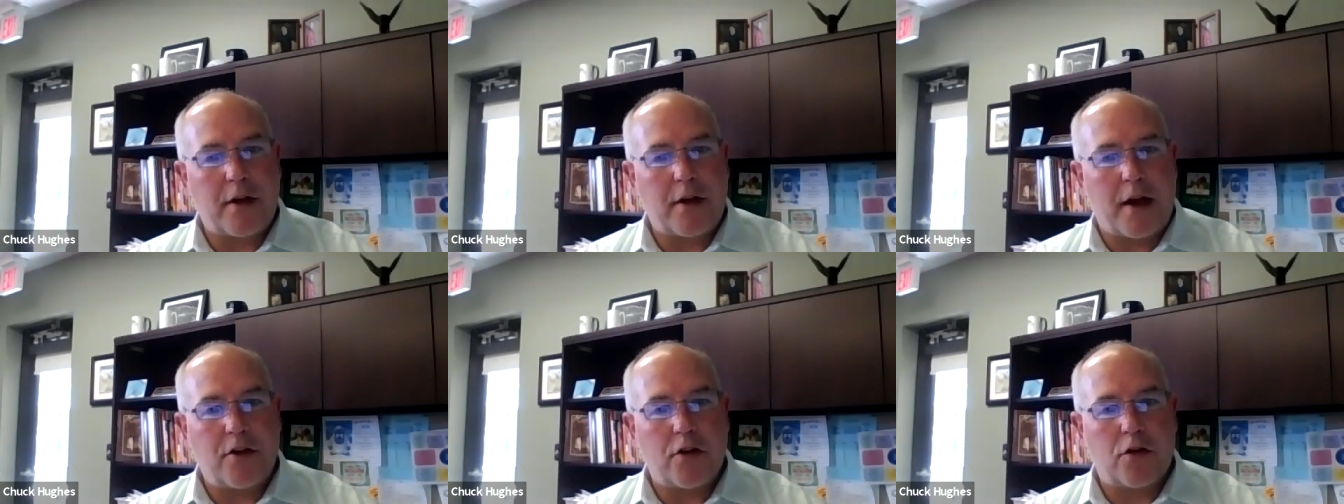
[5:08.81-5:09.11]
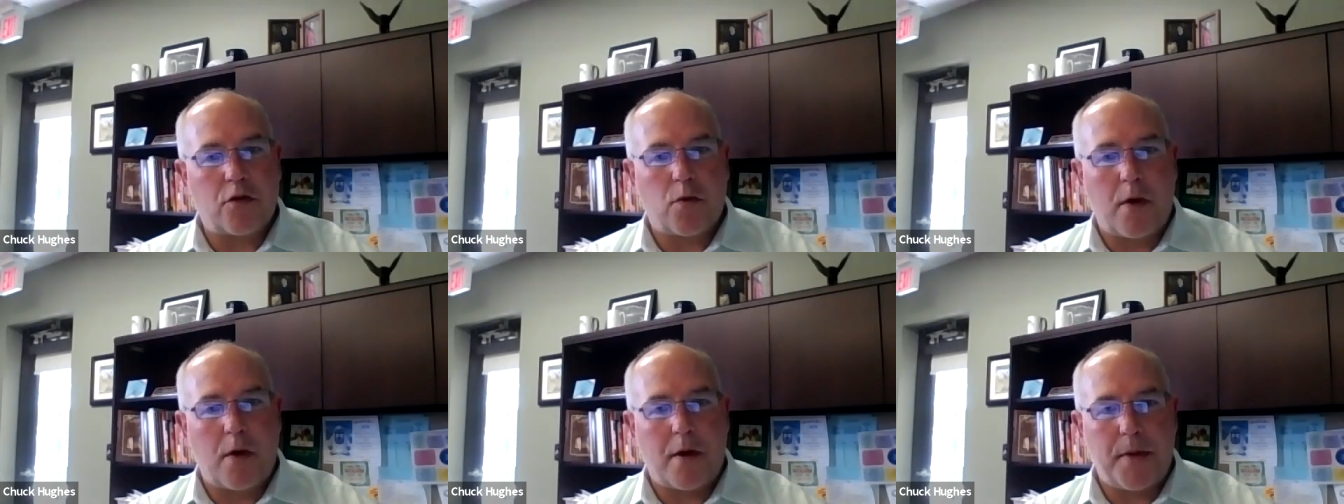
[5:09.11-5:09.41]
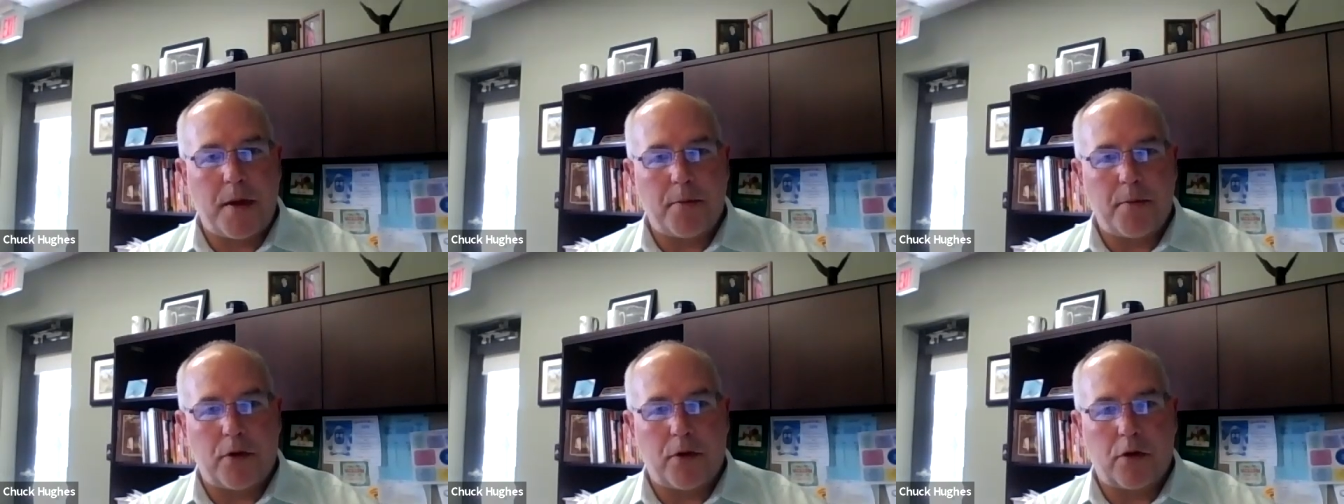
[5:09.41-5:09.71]
I just
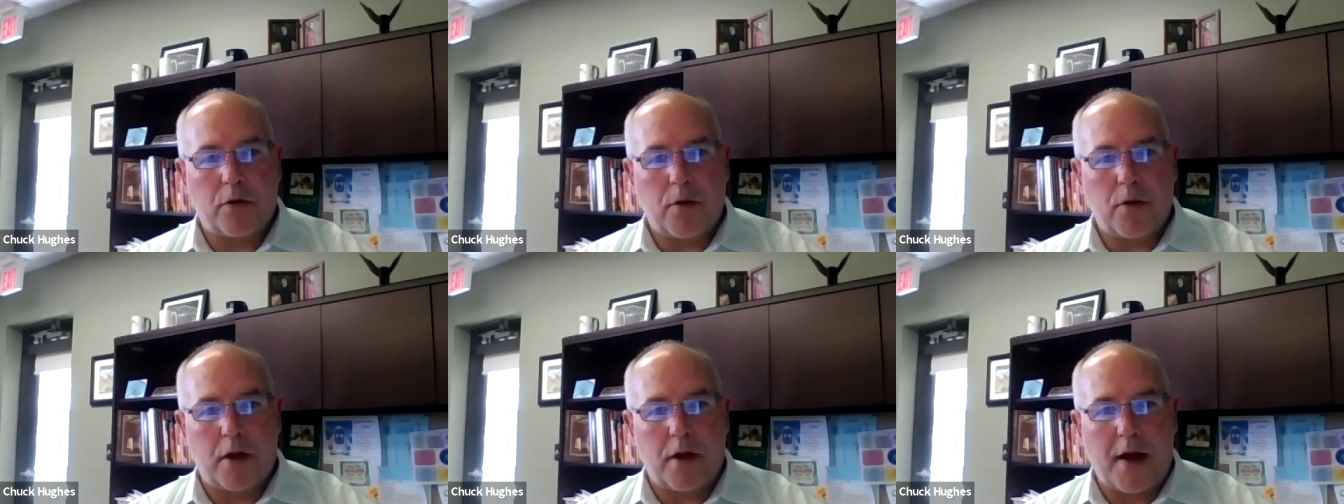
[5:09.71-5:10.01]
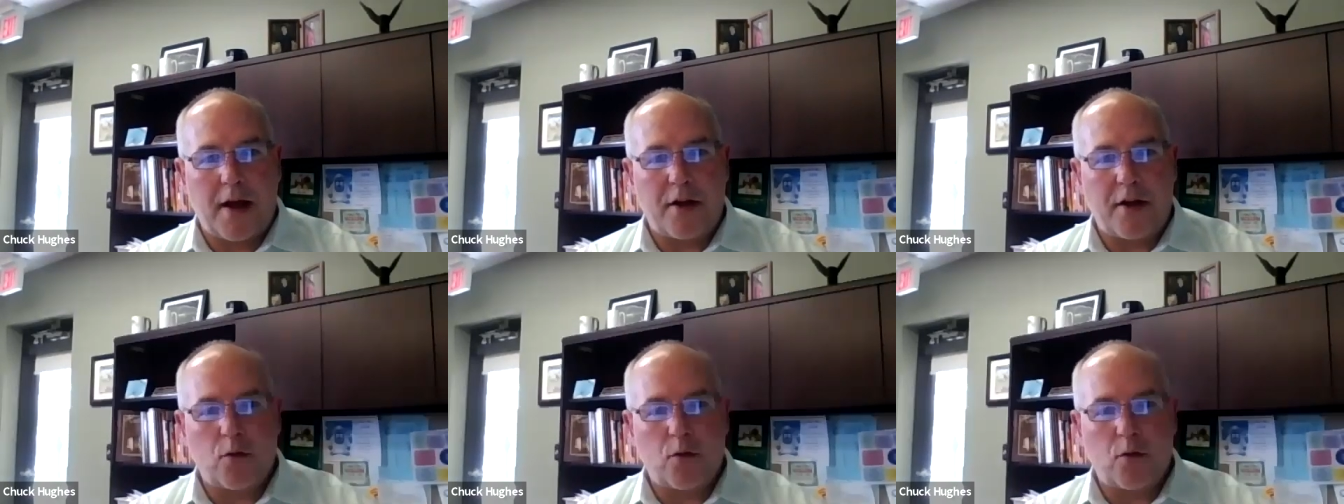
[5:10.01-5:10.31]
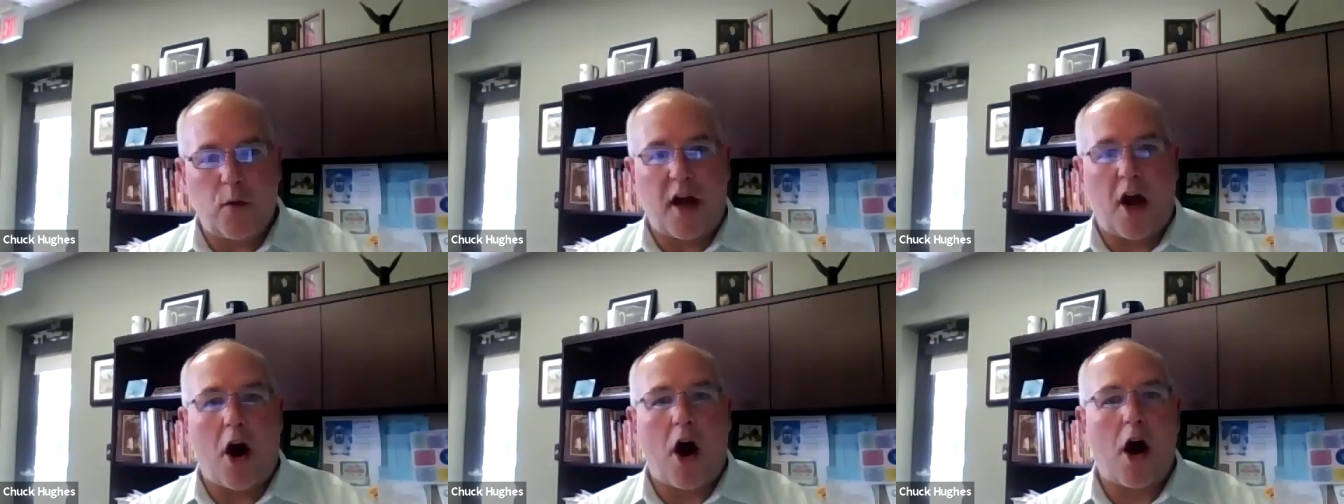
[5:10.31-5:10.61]
want people to realize
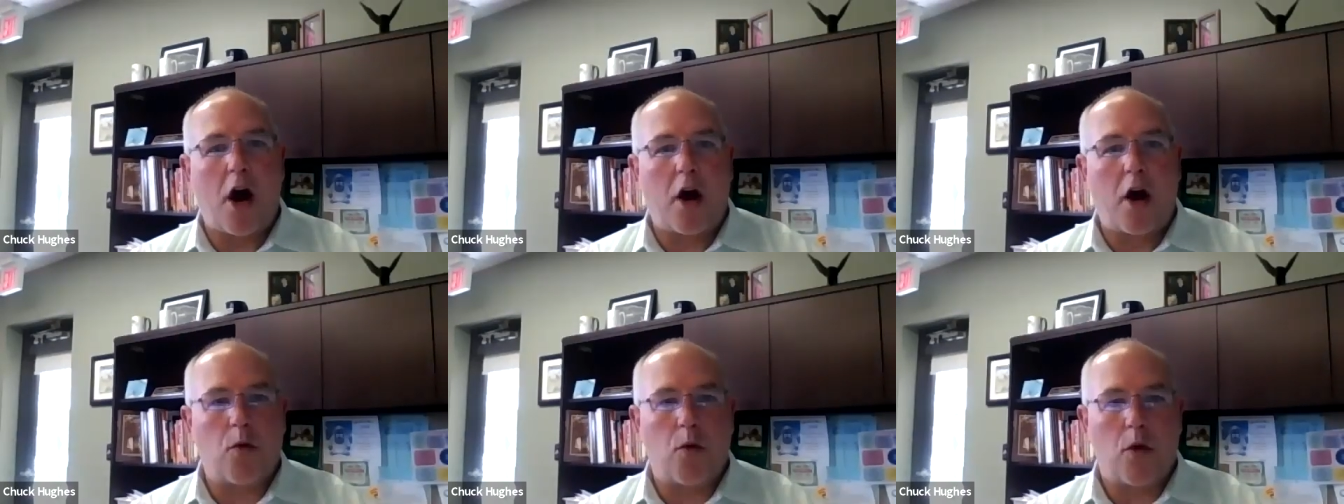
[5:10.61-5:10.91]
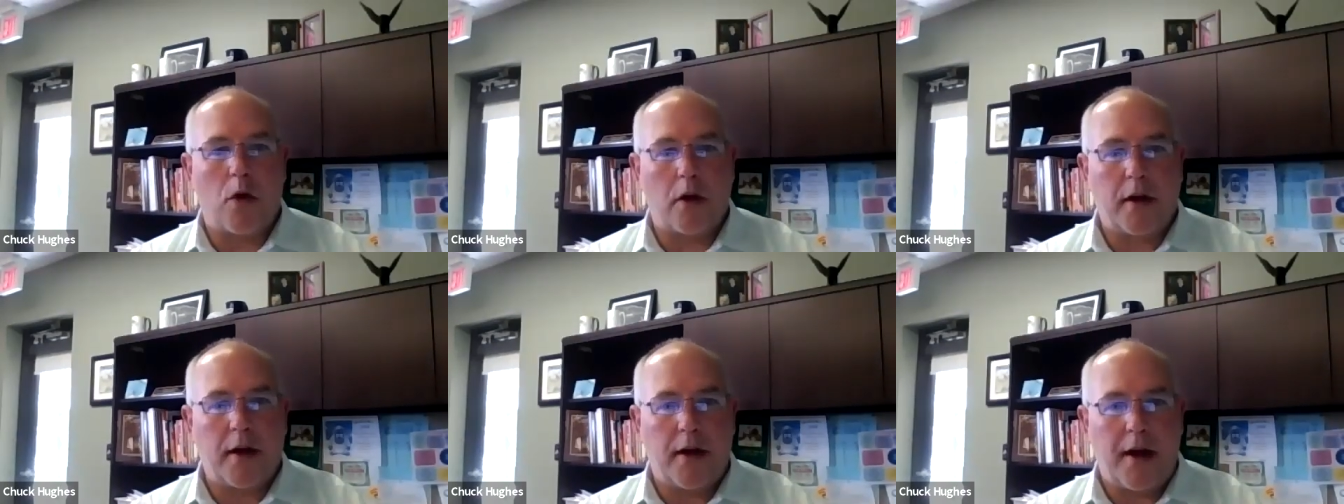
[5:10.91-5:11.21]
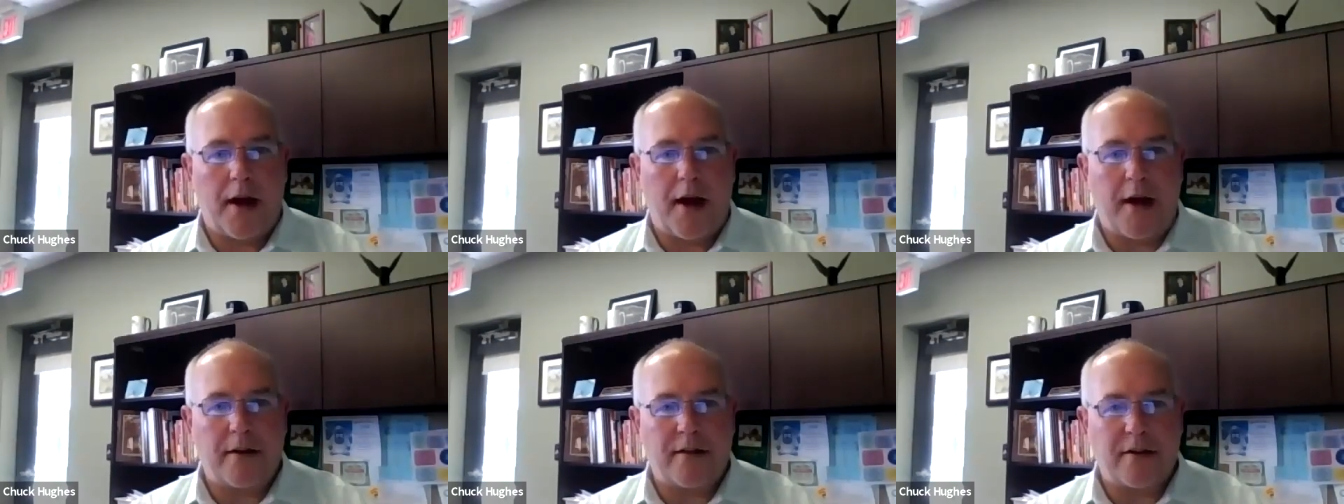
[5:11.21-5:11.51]
we are
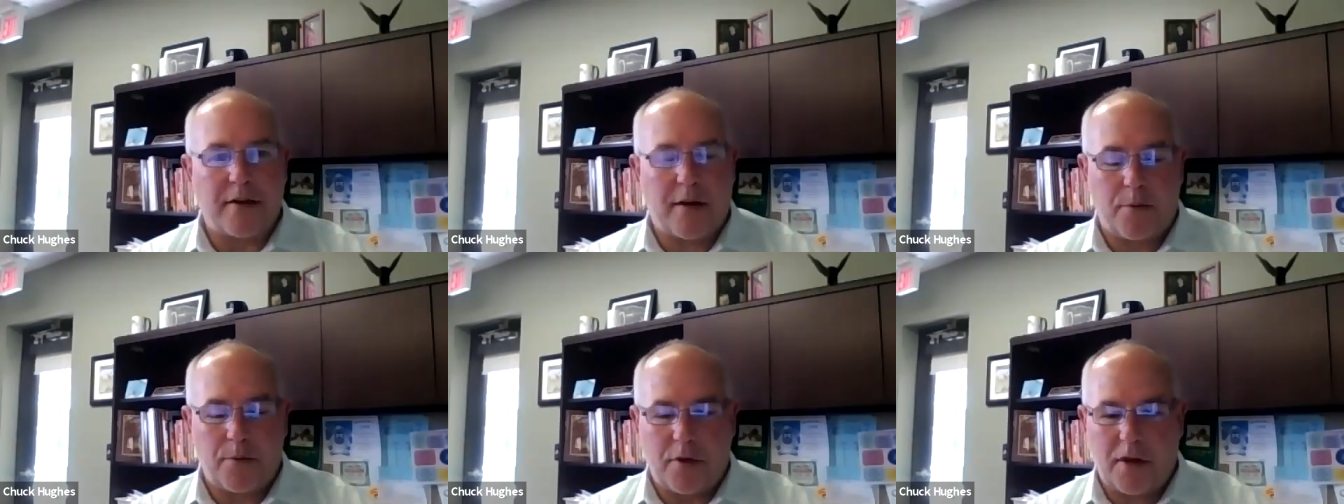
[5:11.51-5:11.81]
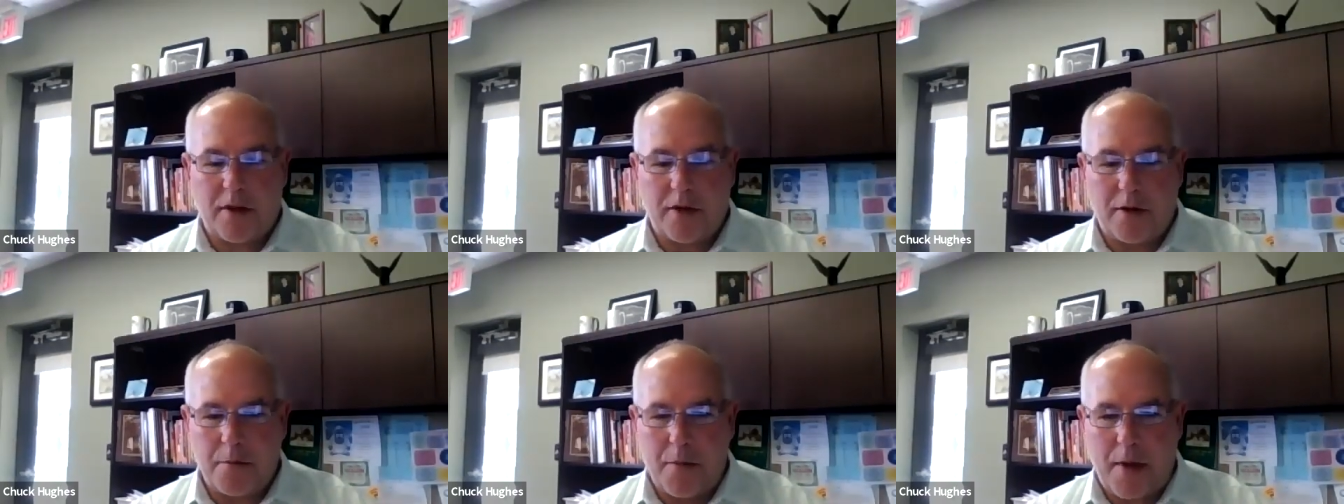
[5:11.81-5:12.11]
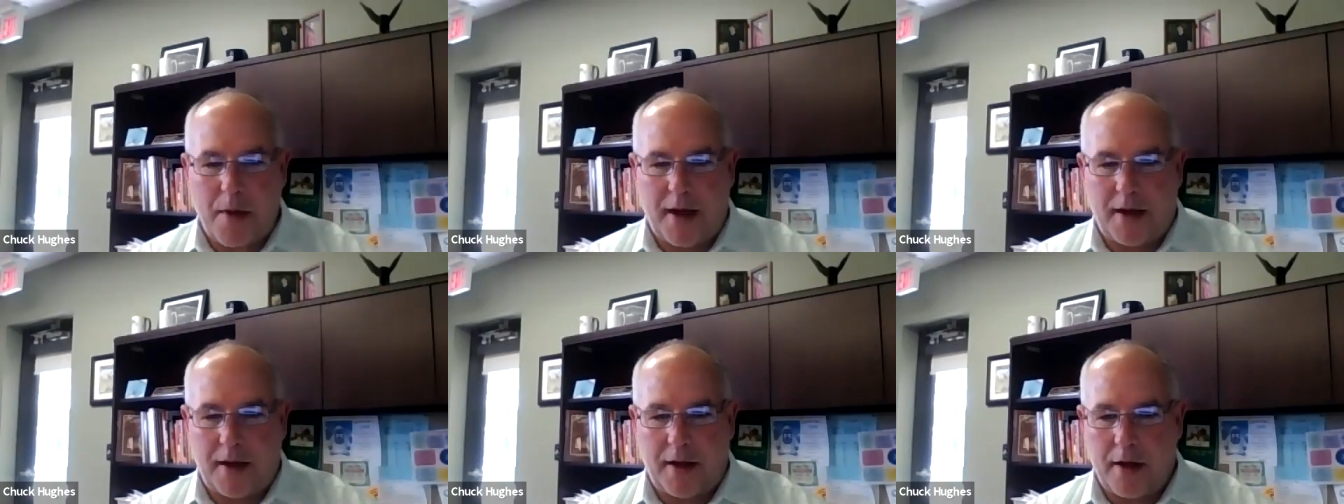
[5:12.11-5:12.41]
working on something to
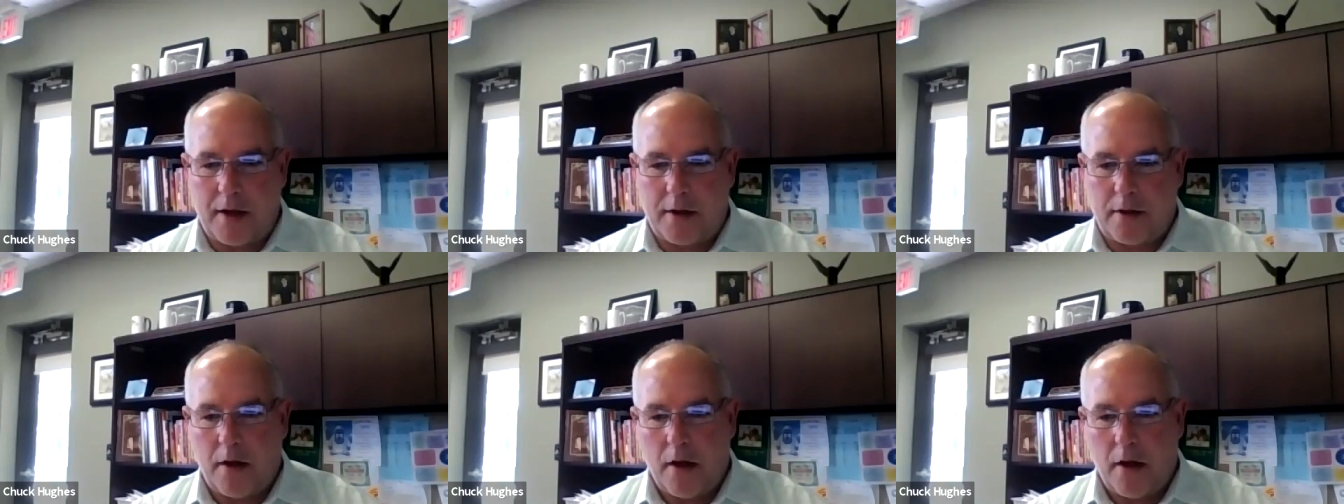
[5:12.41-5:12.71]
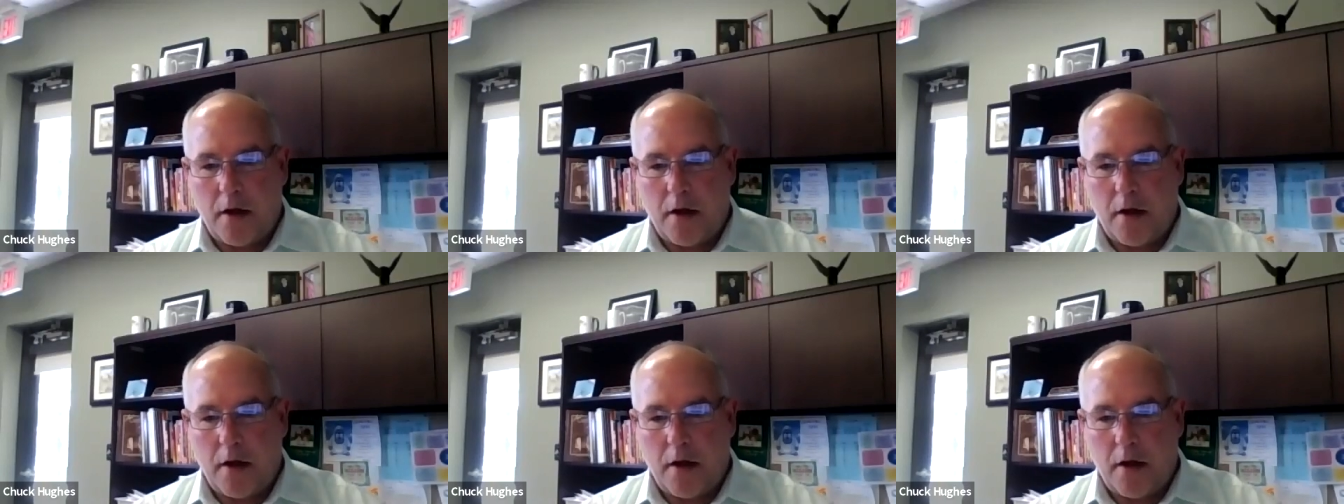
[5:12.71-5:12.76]
make it